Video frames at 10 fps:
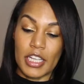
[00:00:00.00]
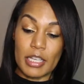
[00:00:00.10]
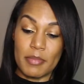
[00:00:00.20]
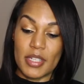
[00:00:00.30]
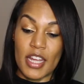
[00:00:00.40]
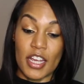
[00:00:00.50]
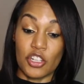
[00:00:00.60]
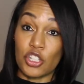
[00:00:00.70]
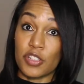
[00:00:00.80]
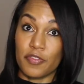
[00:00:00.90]
Kim's
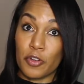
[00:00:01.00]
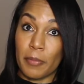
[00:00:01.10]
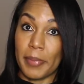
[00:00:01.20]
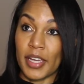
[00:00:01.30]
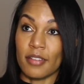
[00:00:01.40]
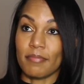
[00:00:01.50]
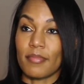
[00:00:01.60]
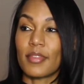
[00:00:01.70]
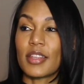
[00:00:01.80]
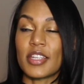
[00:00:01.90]
neck just for a bit.
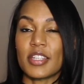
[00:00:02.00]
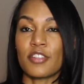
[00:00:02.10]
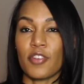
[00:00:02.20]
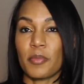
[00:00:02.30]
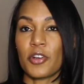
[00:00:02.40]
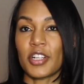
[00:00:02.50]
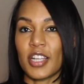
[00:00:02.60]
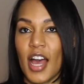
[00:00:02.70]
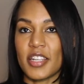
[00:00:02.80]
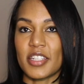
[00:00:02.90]
This is from her
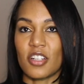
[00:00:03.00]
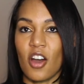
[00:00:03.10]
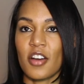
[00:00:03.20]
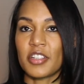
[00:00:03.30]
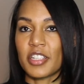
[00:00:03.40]
classic cotton